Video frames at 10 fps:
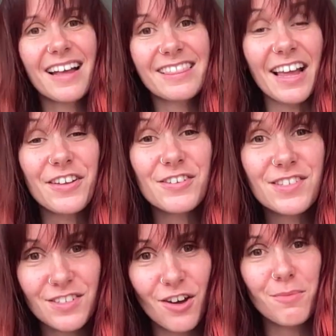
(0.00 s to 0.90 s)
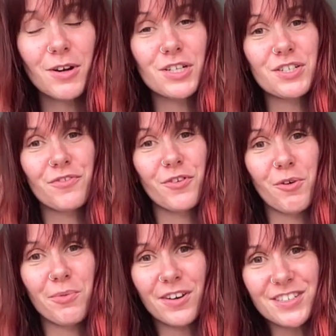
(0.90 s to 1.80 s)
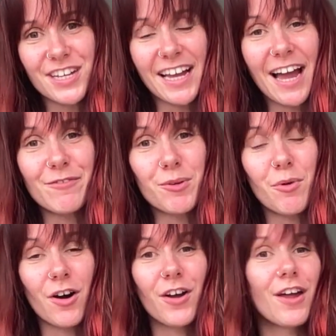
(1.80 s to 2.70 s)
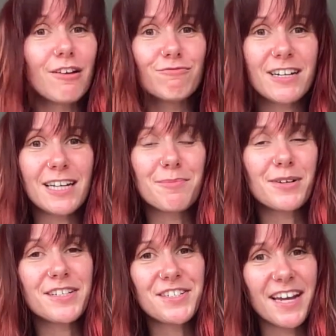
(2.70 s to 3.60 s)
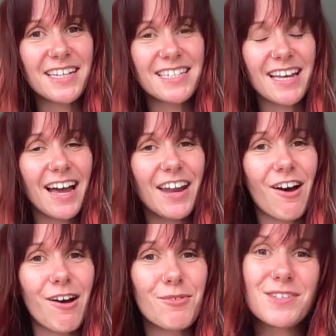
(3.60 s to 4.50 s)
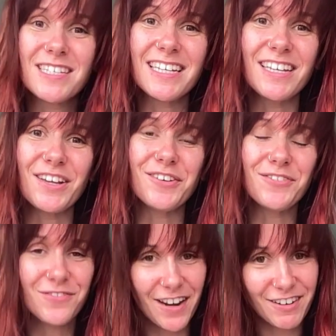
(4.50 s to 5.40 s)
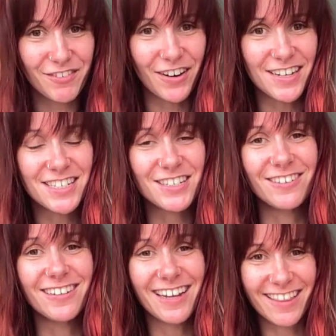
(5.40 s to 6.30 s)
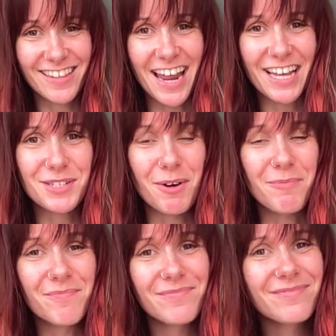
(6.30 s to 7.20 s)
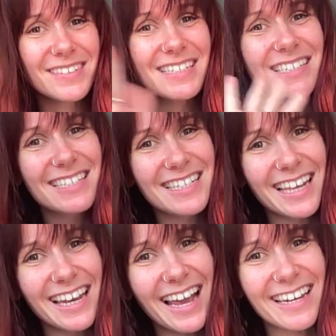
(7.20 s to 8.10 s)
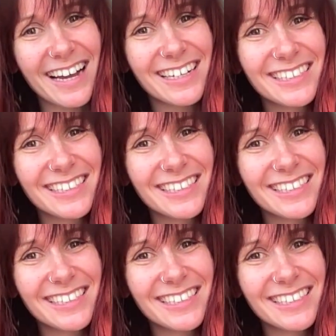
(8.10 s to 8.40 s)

Thank you so much for watching, everyone. I really appreciate it, and I will see you very, very soon in the next one. See you later.